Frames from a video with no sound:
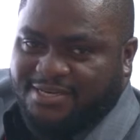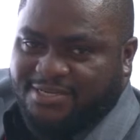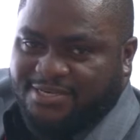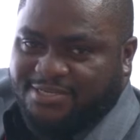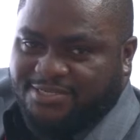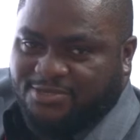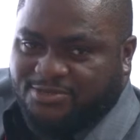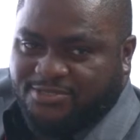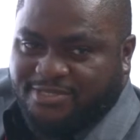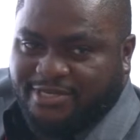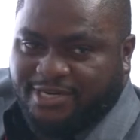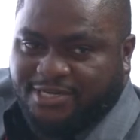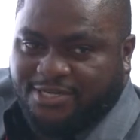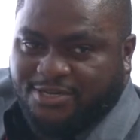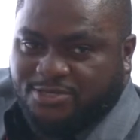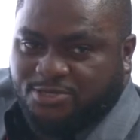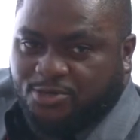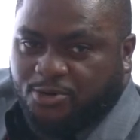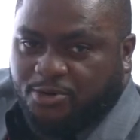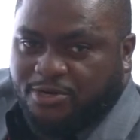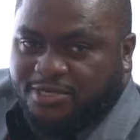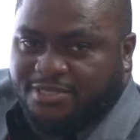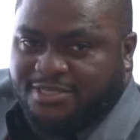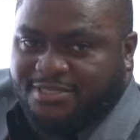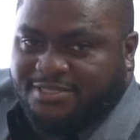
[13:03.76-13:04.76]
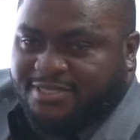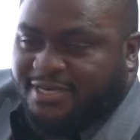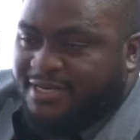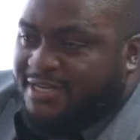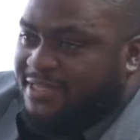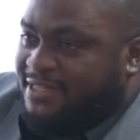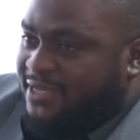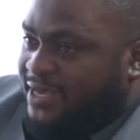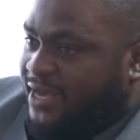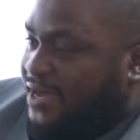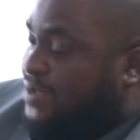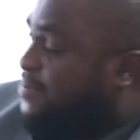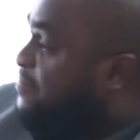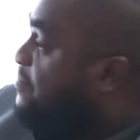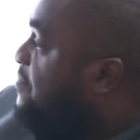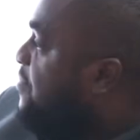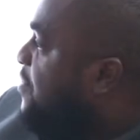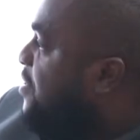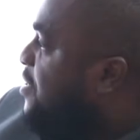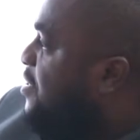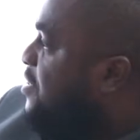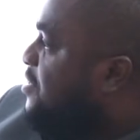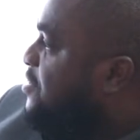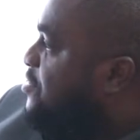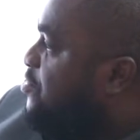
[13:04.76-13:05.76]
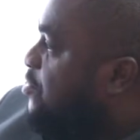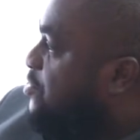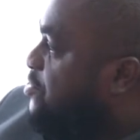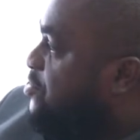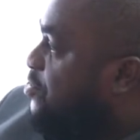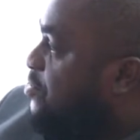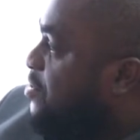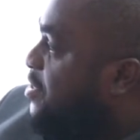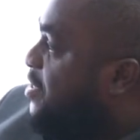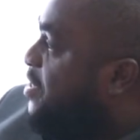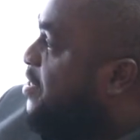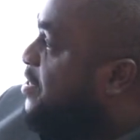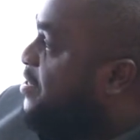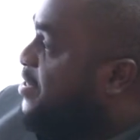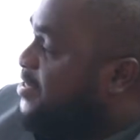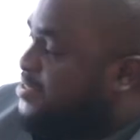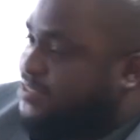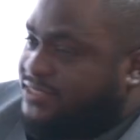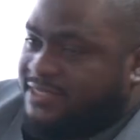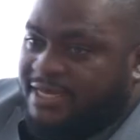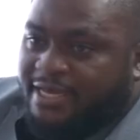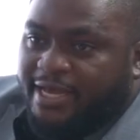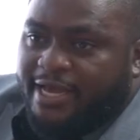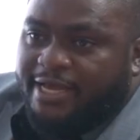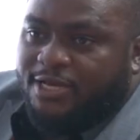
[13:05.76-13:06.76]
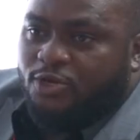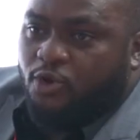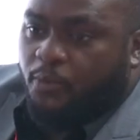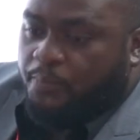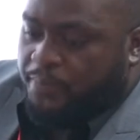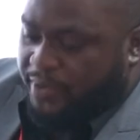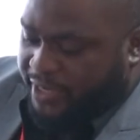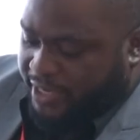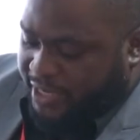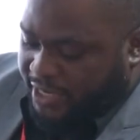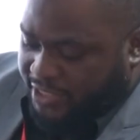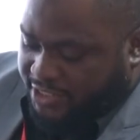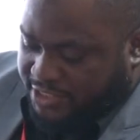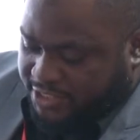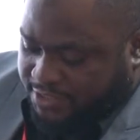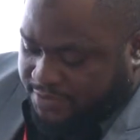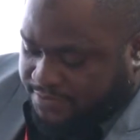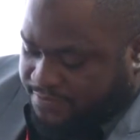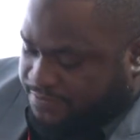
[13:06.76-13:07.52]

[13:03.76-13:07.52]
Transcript: The original data always stays there. So it's only create a duplicate.